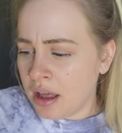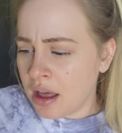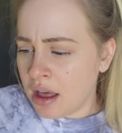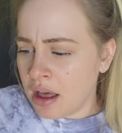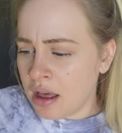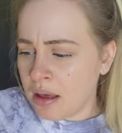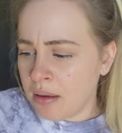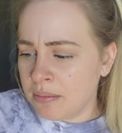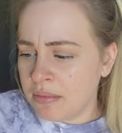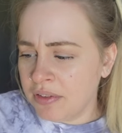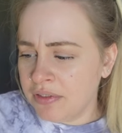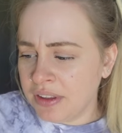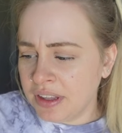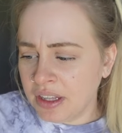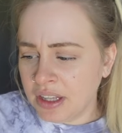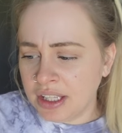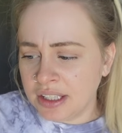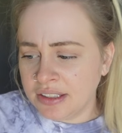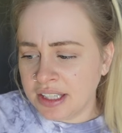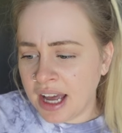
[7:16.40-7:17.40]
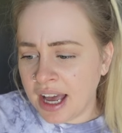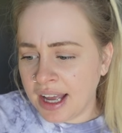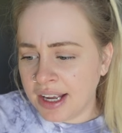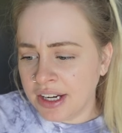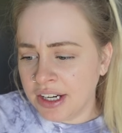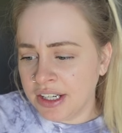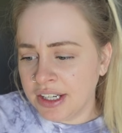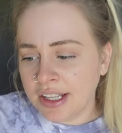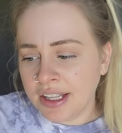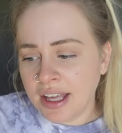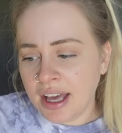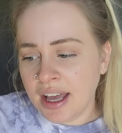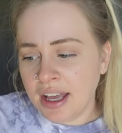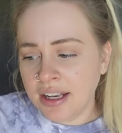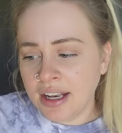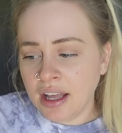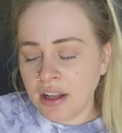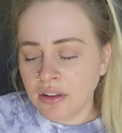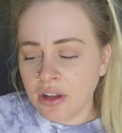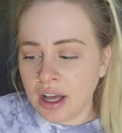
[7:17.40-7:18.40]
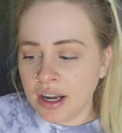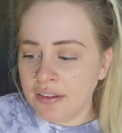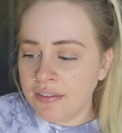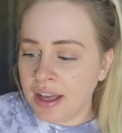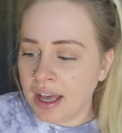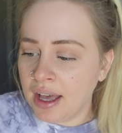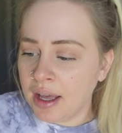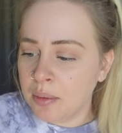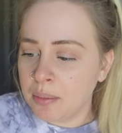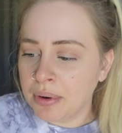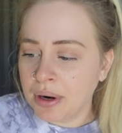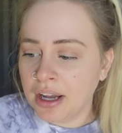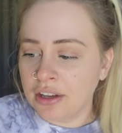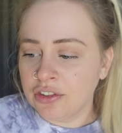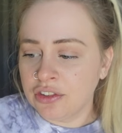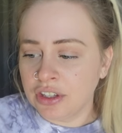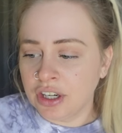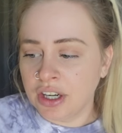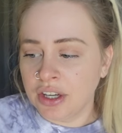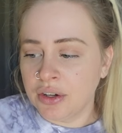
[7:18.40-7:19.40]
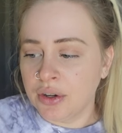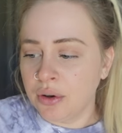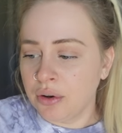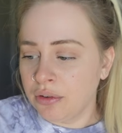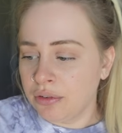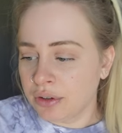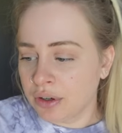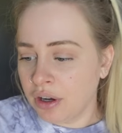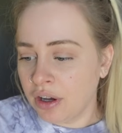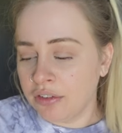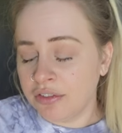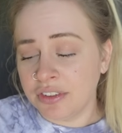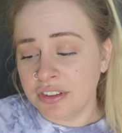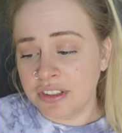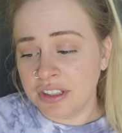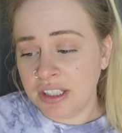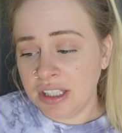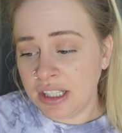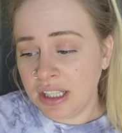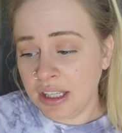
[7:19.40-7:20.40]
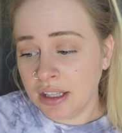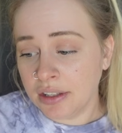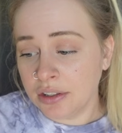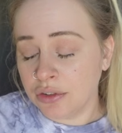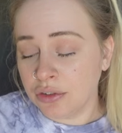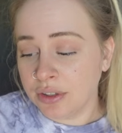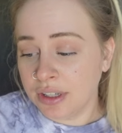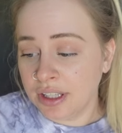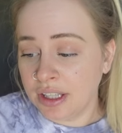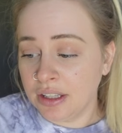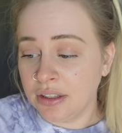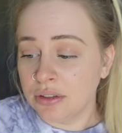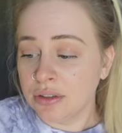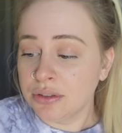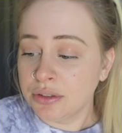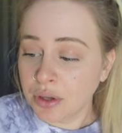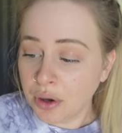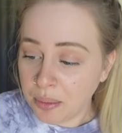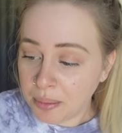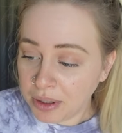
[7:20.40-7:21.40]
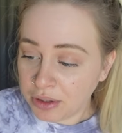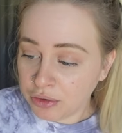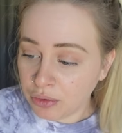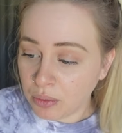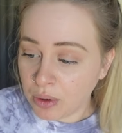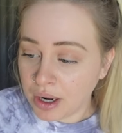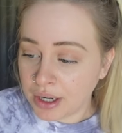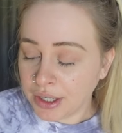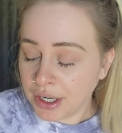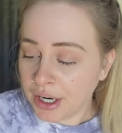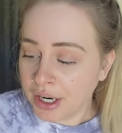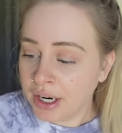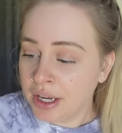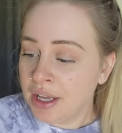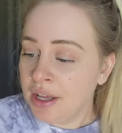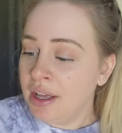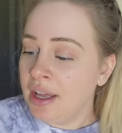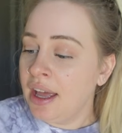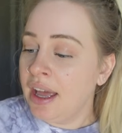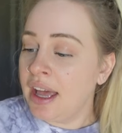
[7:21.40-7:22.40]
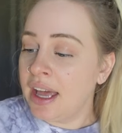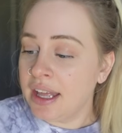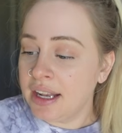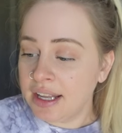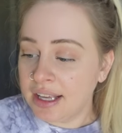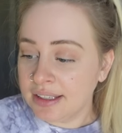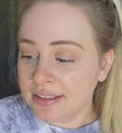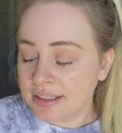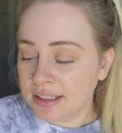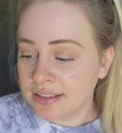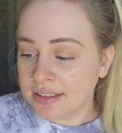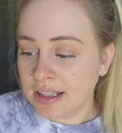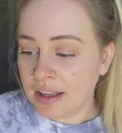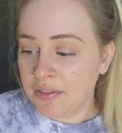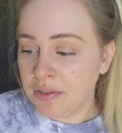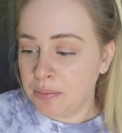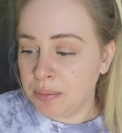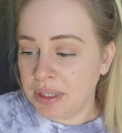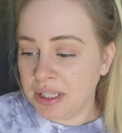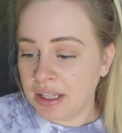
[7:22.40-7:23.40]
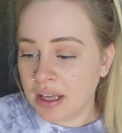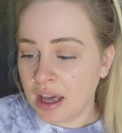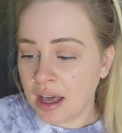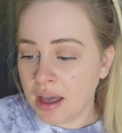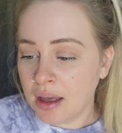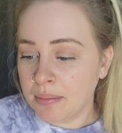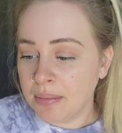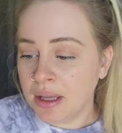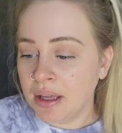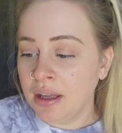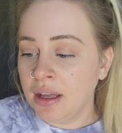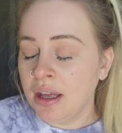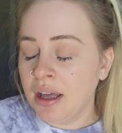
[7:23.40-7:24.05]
um, feeling tired again, a lot of head pressure and overall fatigue, drinking so much water, headaches at 7 p.m.,